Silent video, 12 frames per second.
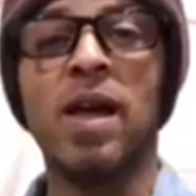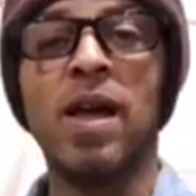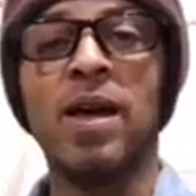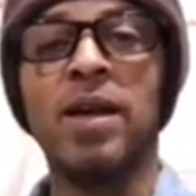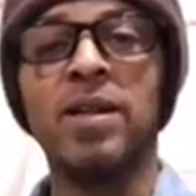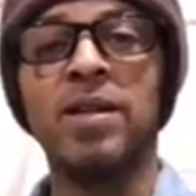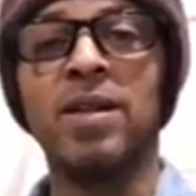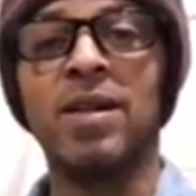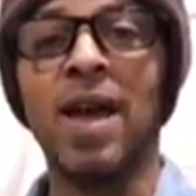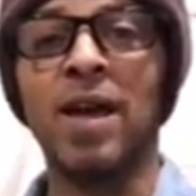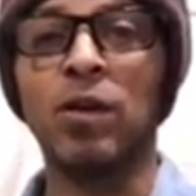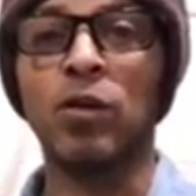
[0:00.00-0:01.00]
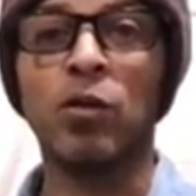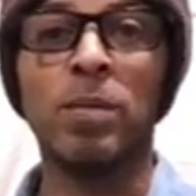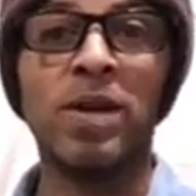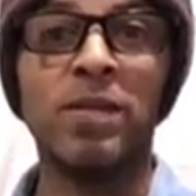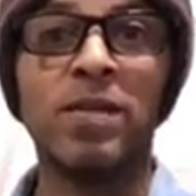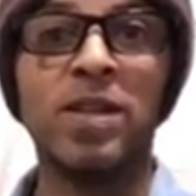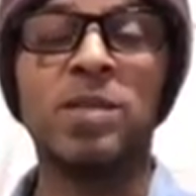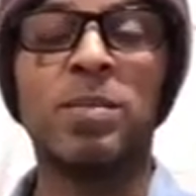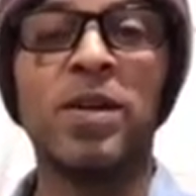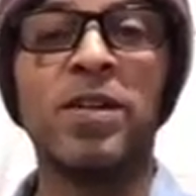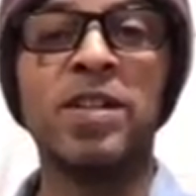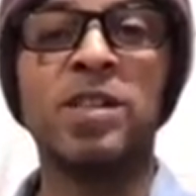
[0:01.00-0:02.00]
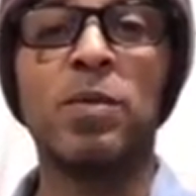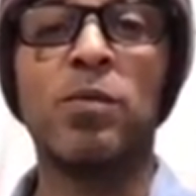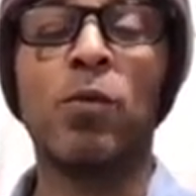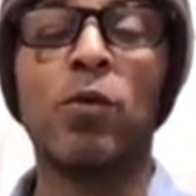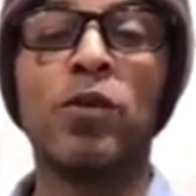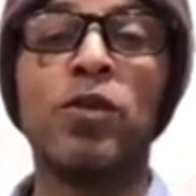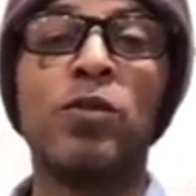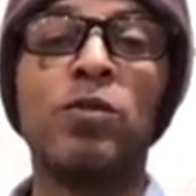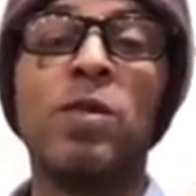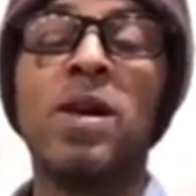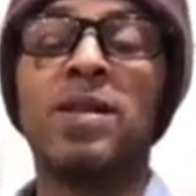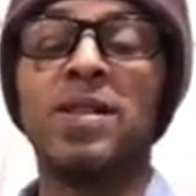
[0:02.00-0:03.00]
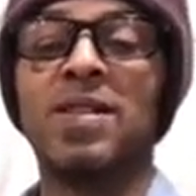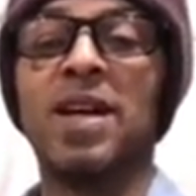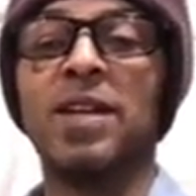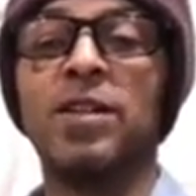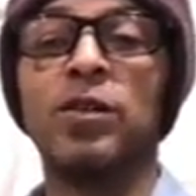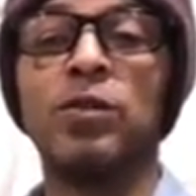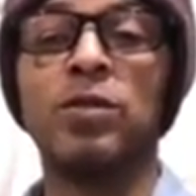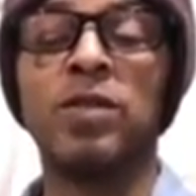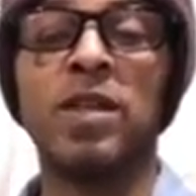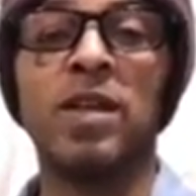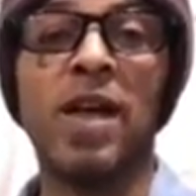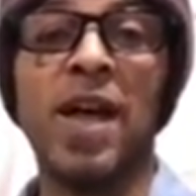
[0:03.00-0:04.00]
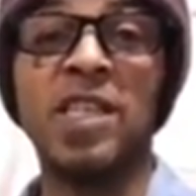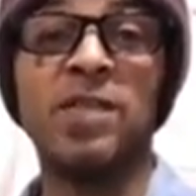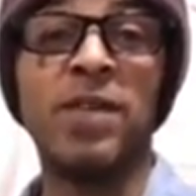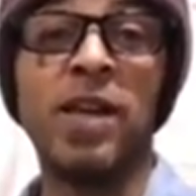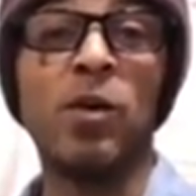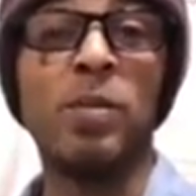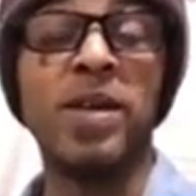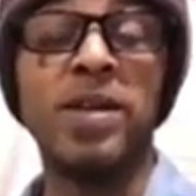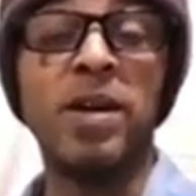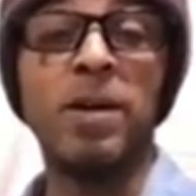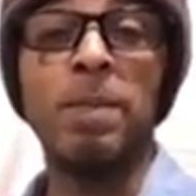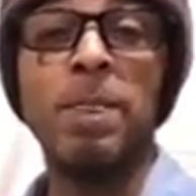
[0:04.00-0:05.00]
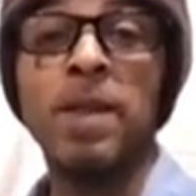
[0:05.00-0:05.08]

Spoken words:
and gain a little bit of experience before you decide to use the HVLP gun.